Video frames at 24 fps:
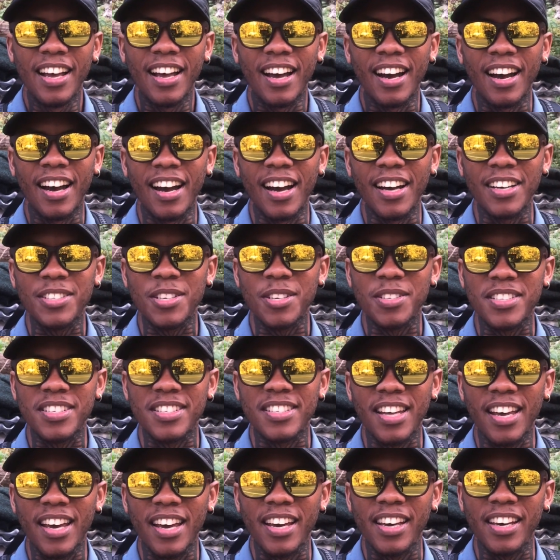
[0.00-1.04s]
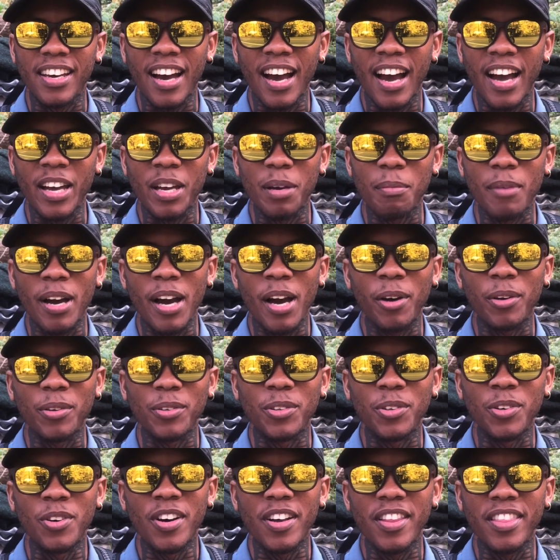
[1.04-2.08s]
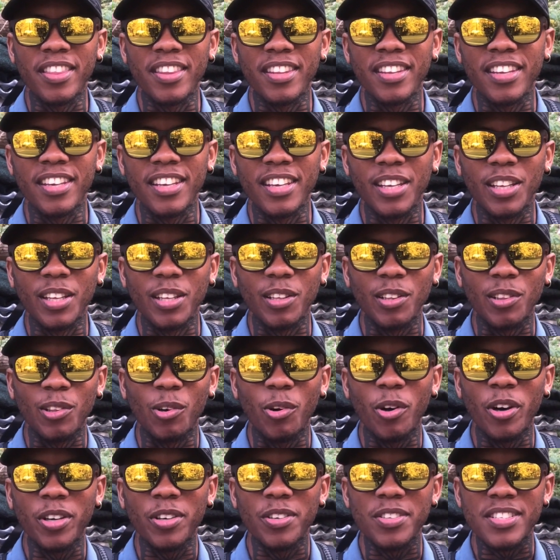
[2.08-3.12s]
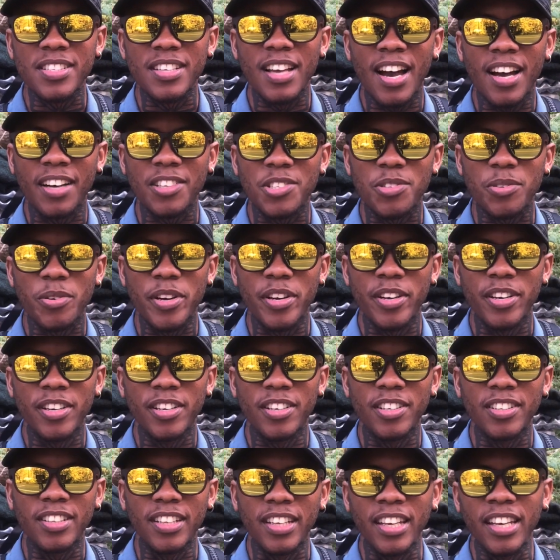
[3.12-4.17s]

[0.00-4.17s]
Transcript: So today I am out on the Loyalsock Trail